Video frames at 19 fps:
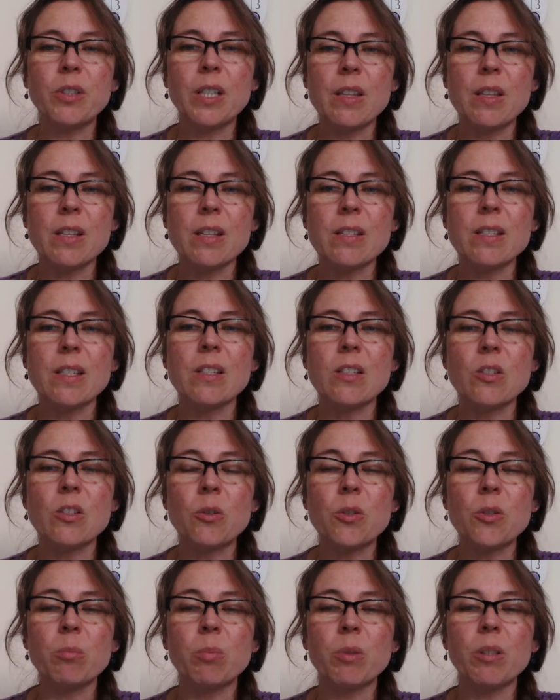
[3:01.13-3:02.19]
others is
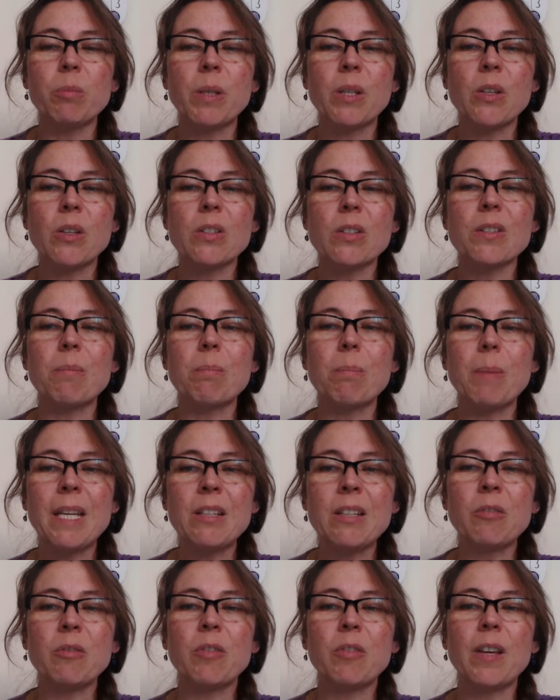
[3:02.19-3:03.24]
notable because the main
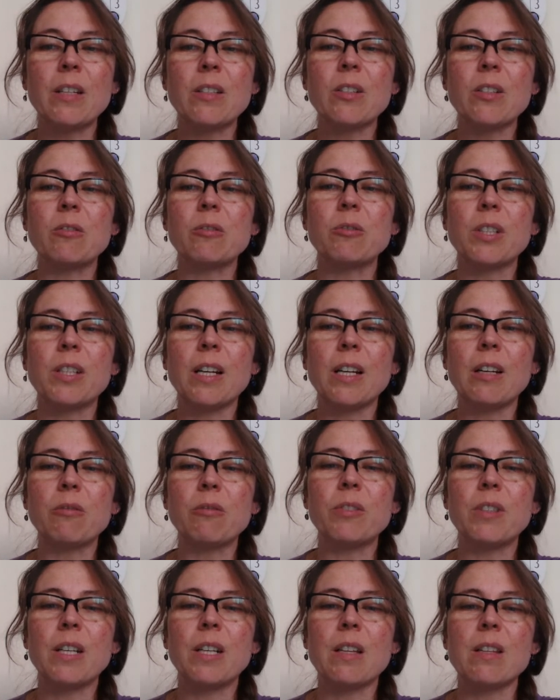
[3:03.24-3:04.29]
effect of regard
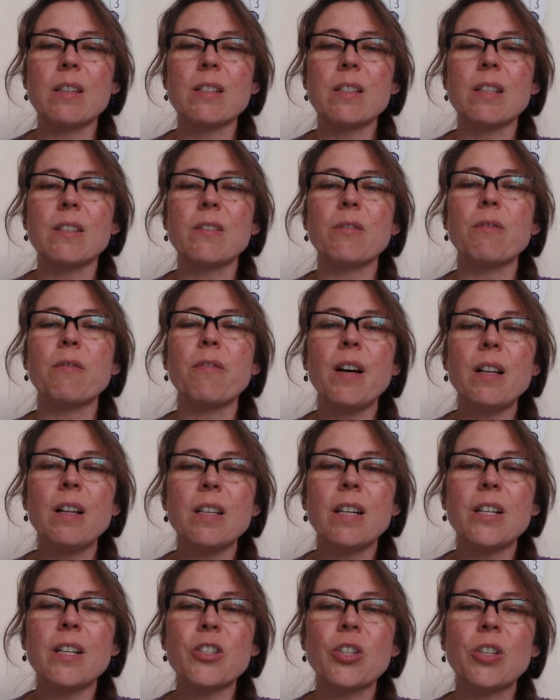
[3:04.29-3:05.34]
for others is far
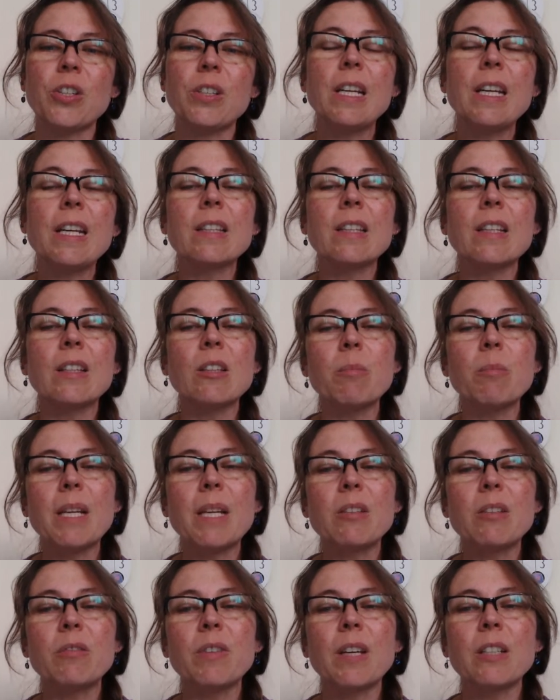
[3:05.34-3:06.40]
larger than the main
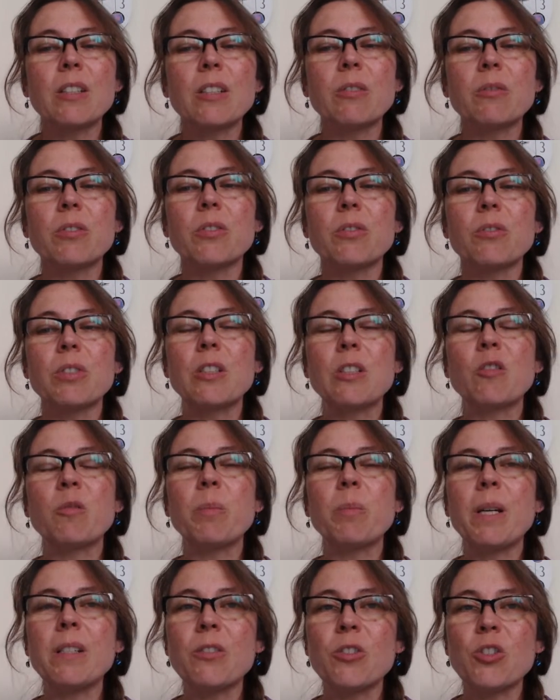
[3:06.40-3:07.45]
effect of the threat of
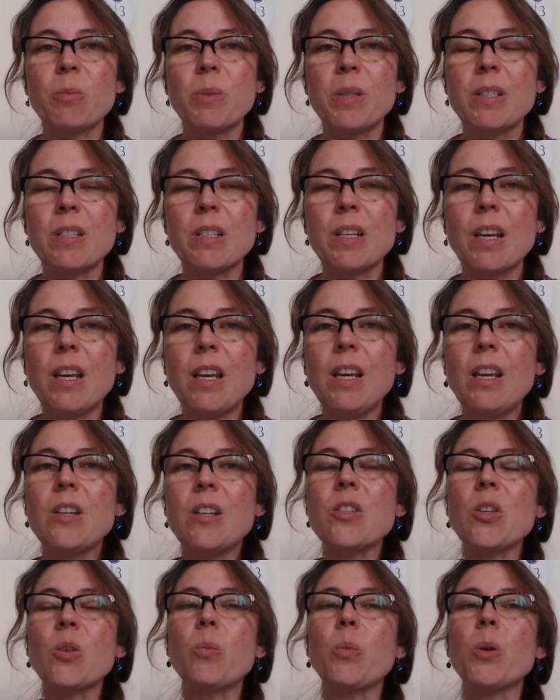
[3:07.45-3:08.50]
punishment.
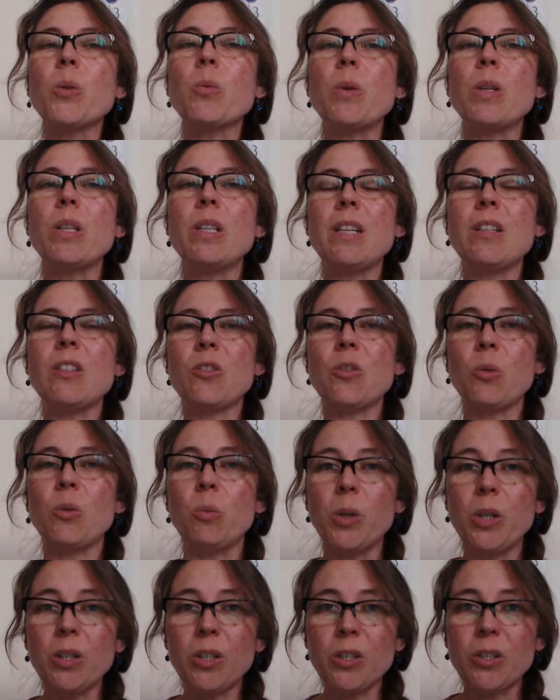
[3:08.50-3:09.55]
So what we need to
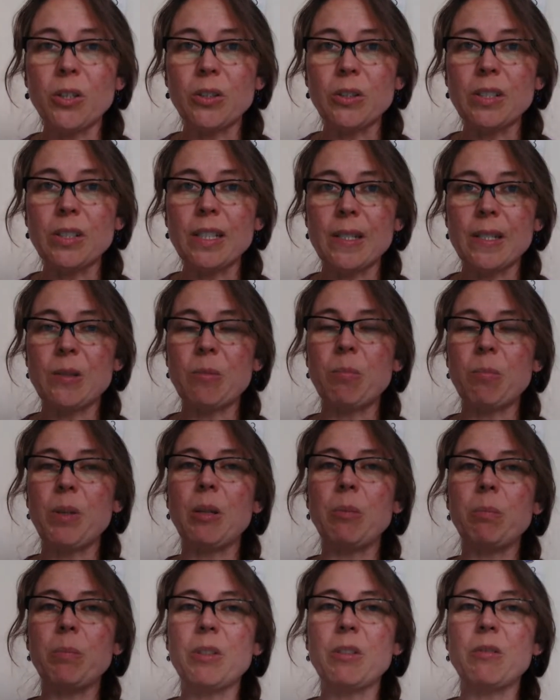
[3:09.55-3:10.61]
work on is
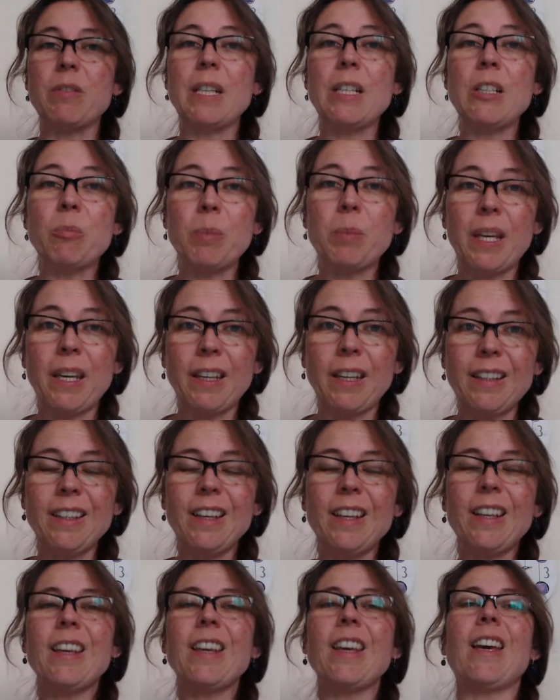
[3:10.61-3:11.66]
developing
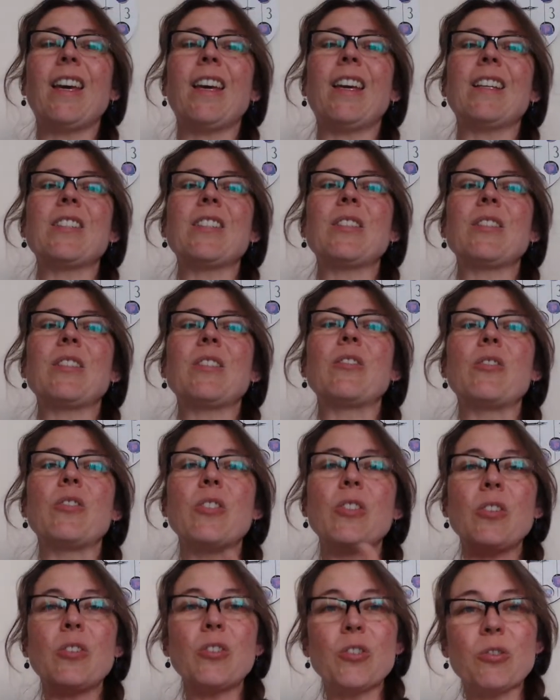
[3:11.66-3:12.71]
and
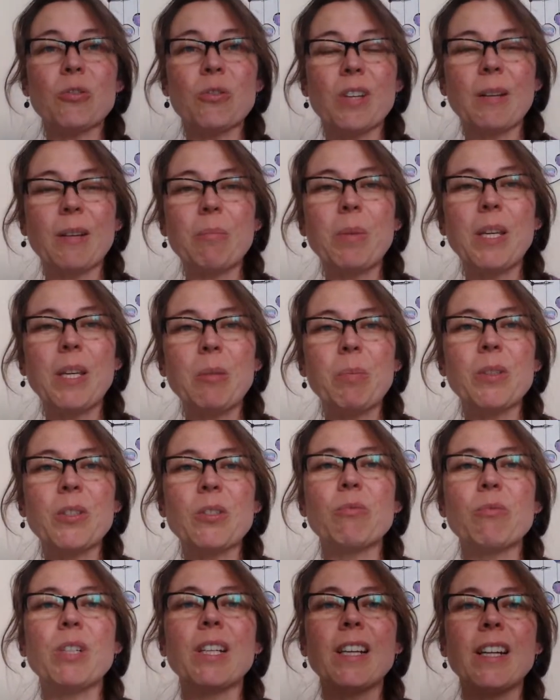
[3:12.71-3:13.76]
nurturing people's
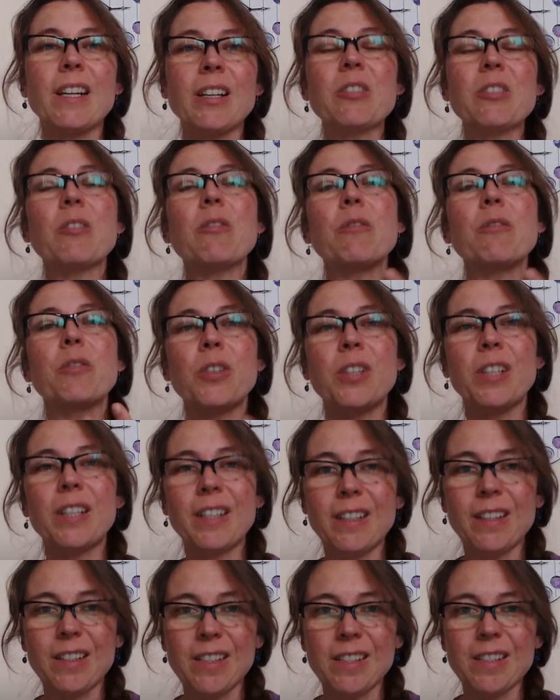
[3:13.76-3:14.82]
regard for
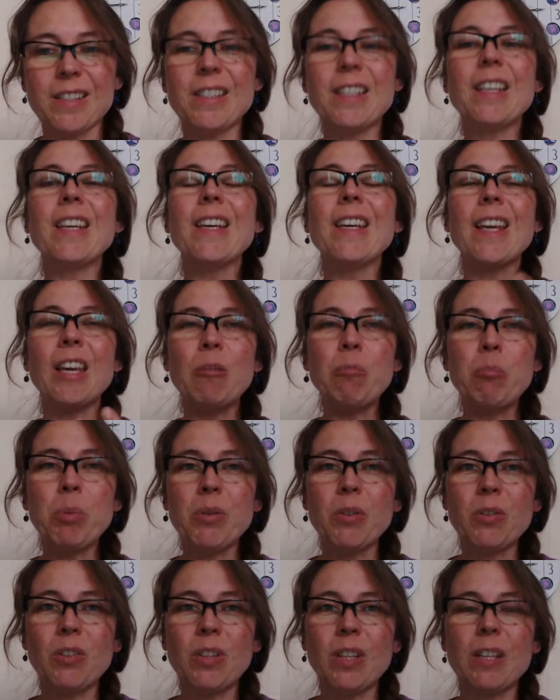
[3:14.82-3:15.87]
others,
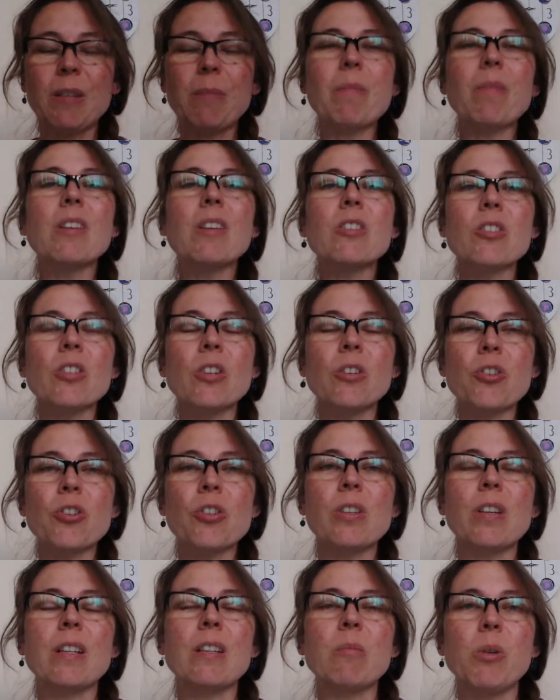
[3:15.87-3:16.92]
empathy,
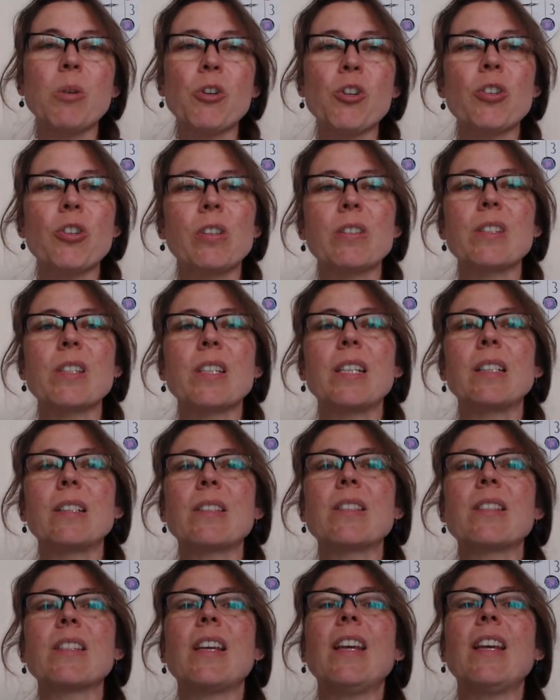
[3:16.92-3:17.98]
social and emotional
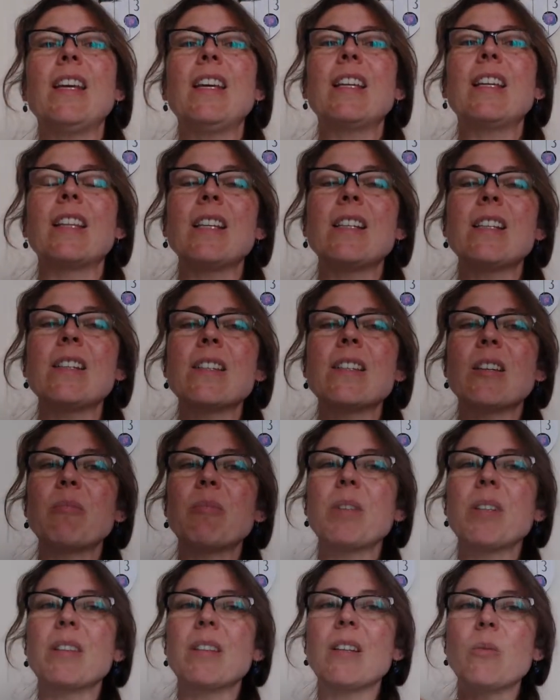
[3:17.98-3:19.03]
skills. That is
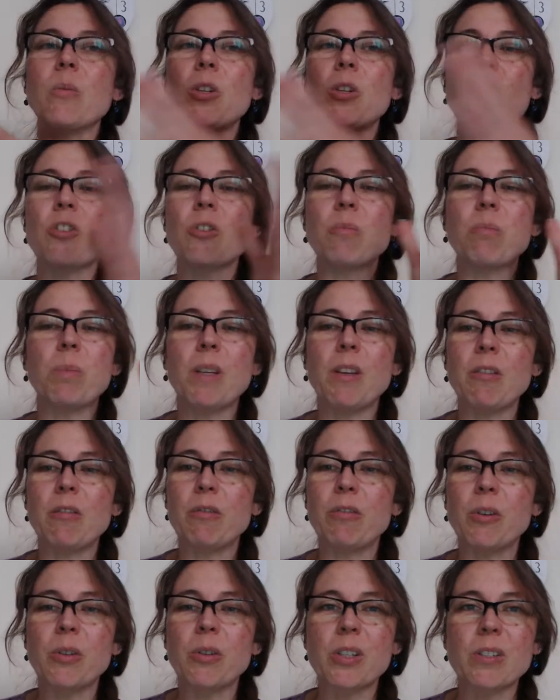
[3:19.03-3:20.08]
something that we should be
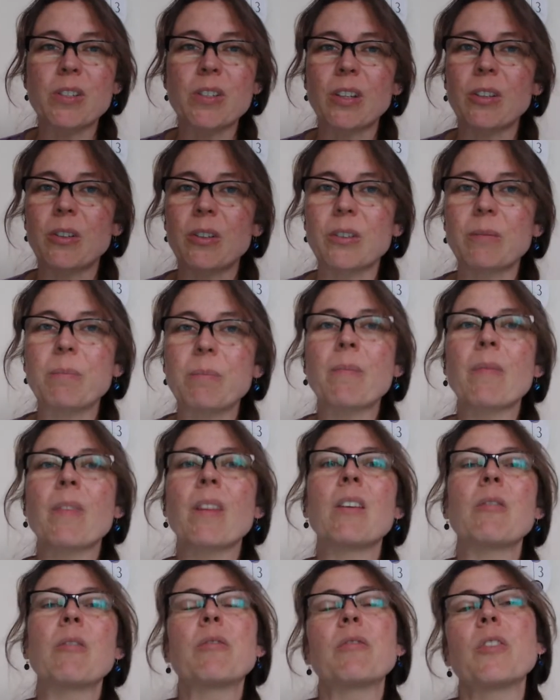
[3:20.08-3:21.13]
focusing on
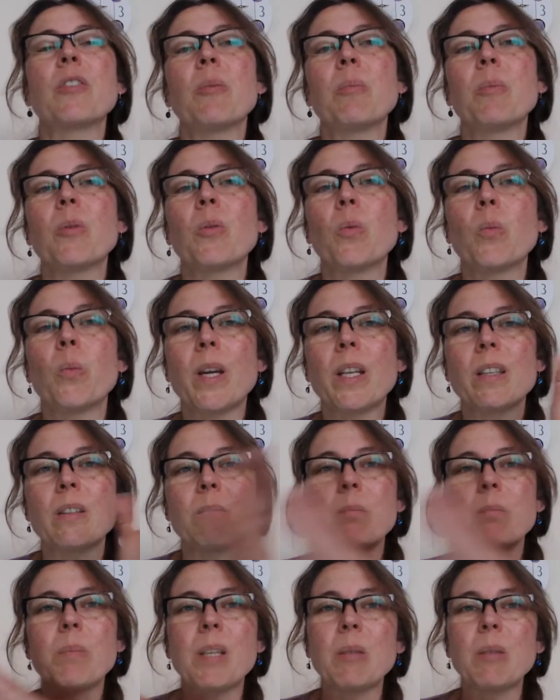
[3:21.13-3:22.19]
from when
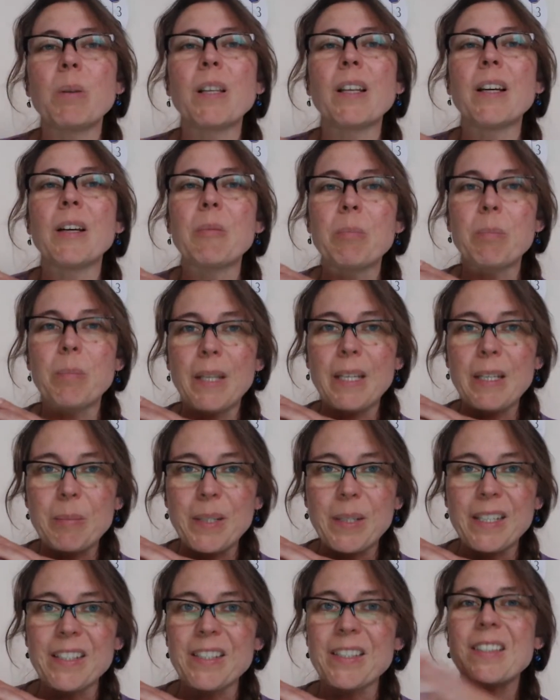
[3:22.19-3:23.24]
people are
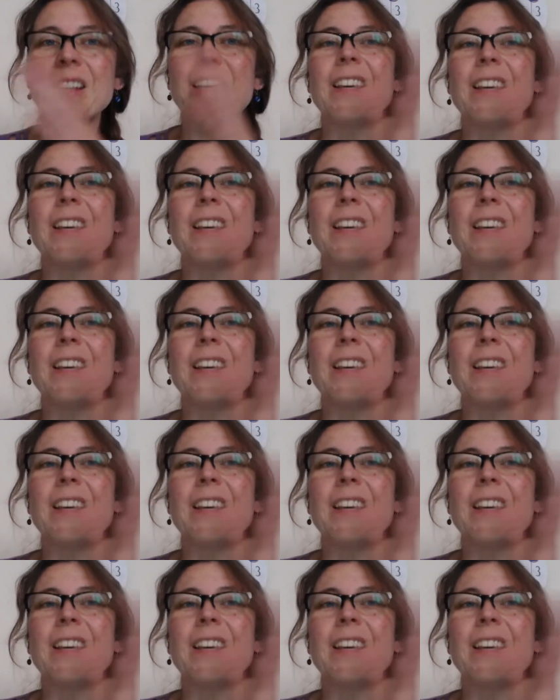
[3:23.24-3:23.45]
babies,